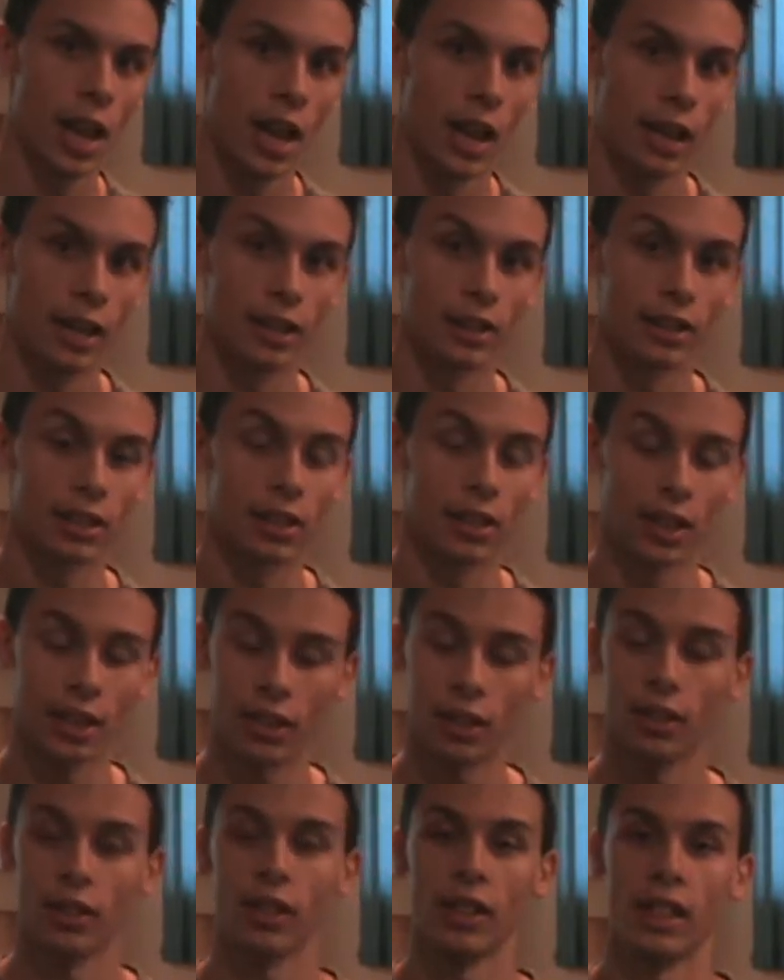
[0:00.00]
And it's
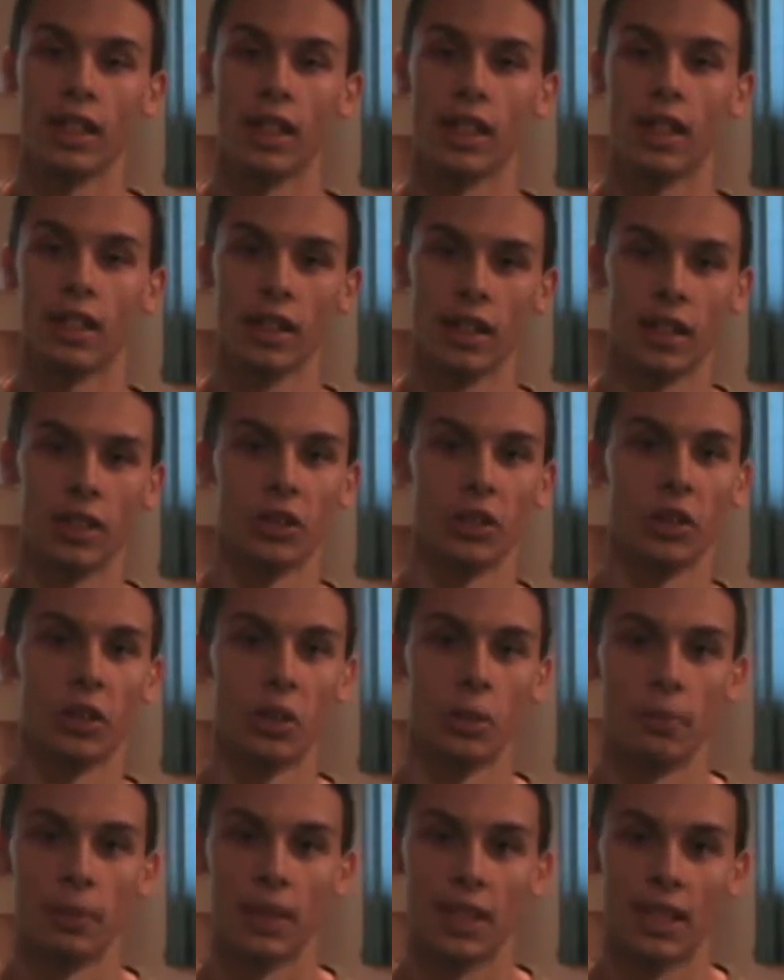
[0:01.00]
literally
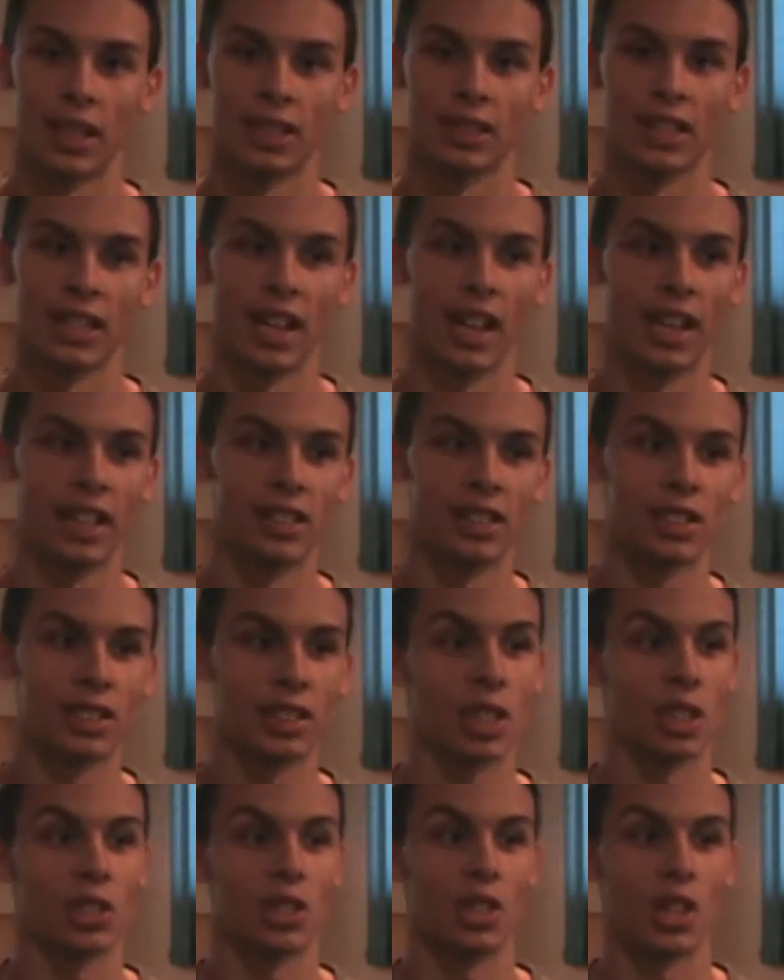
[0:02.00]
little because it had
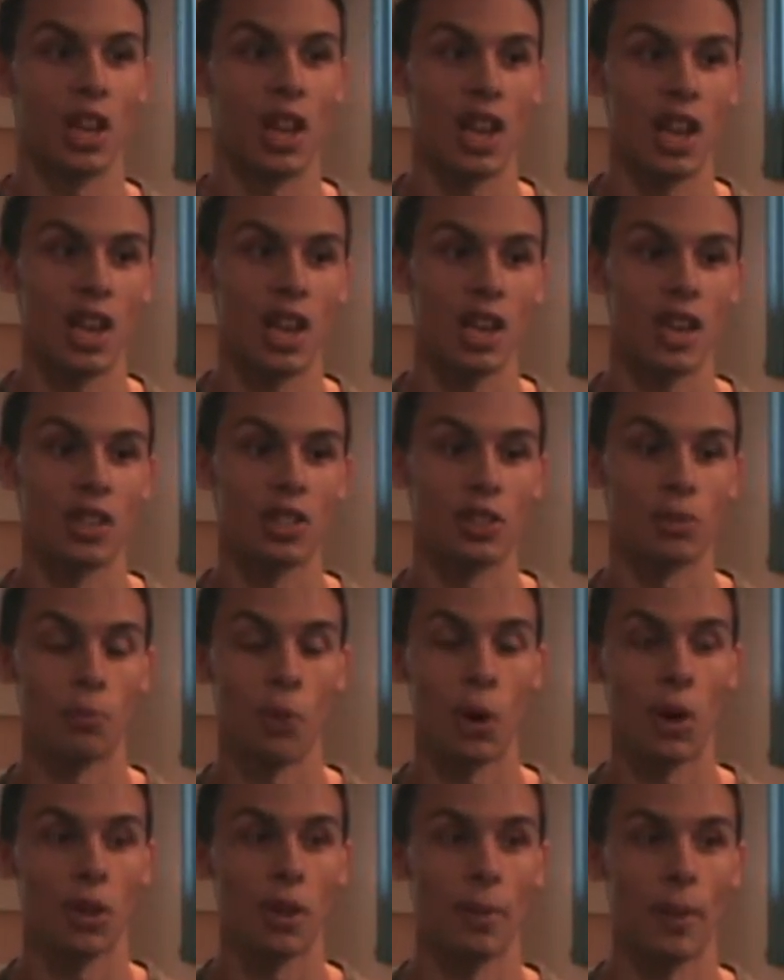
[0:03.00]
such a
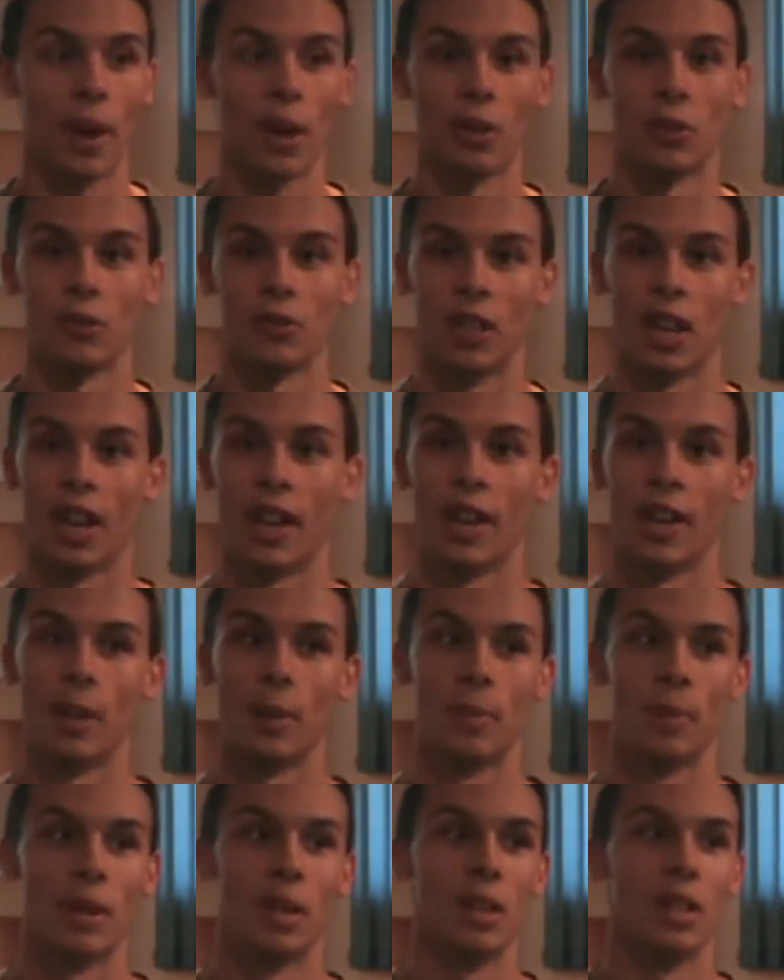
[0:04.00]
small amount of
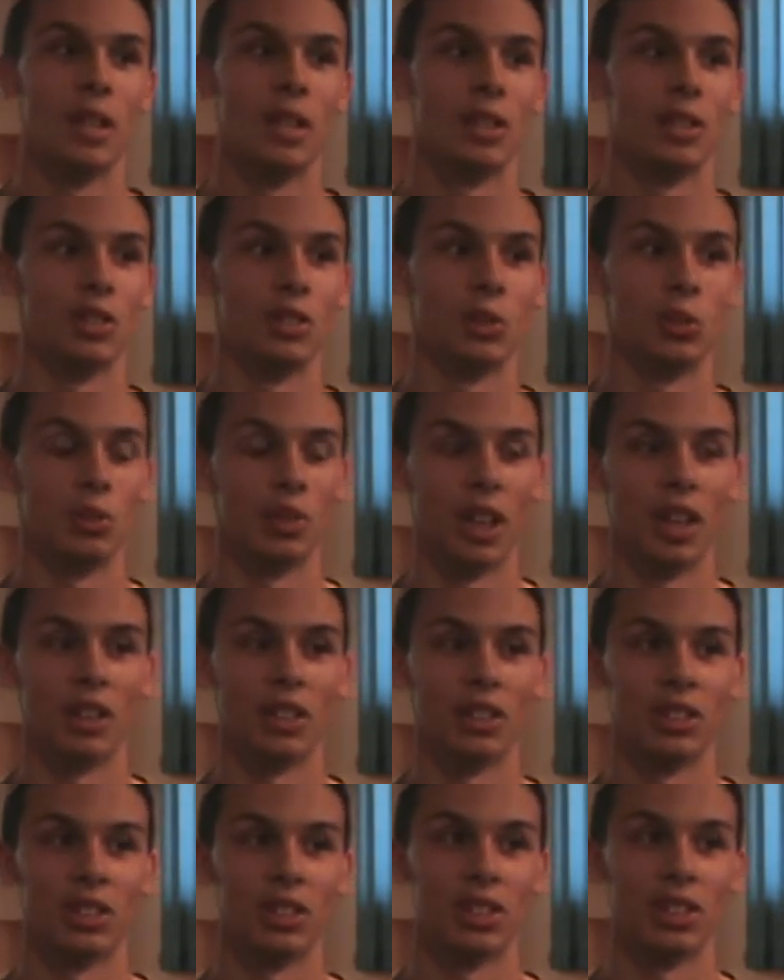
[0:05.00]
time to
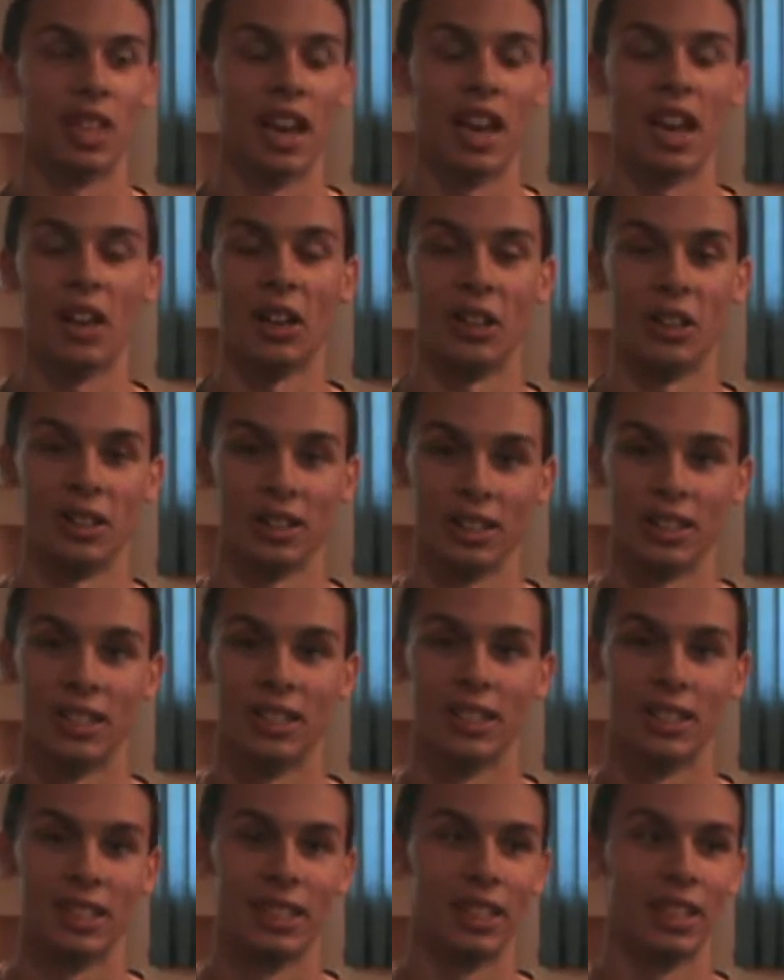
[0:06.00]
tell its tale.
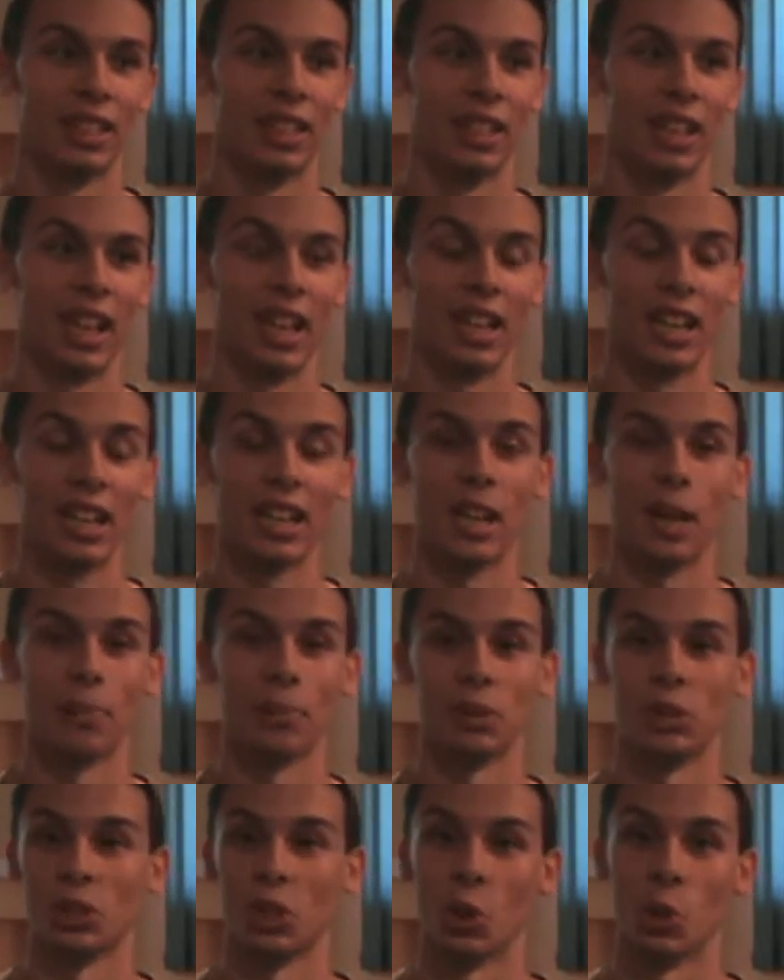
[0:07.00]
It had eight
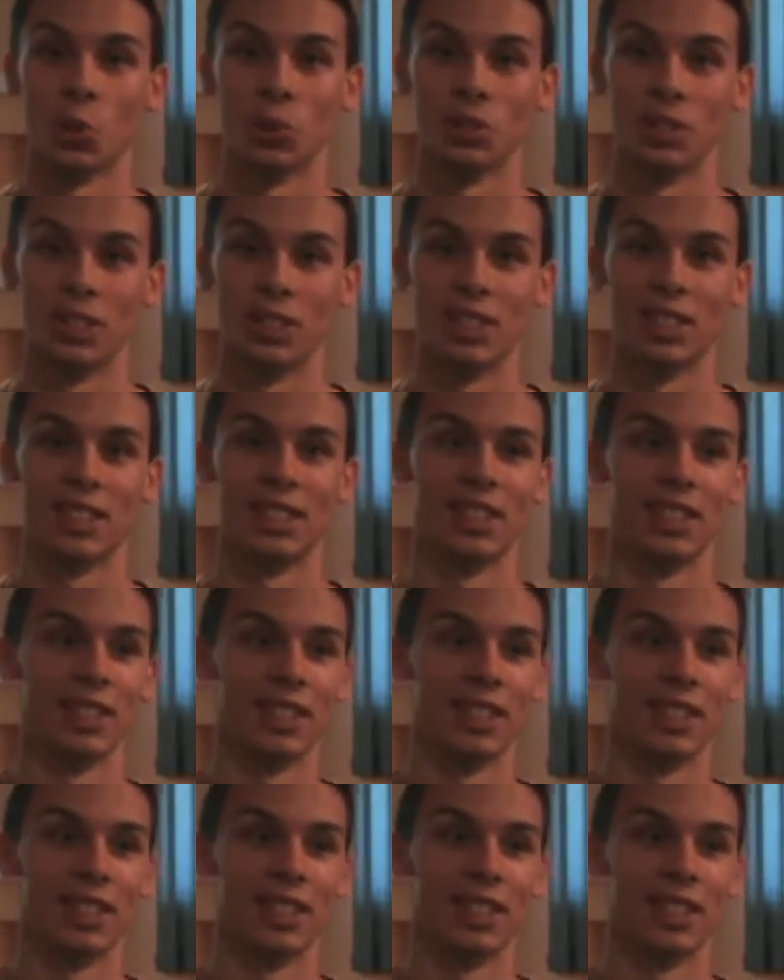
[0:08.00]
episodes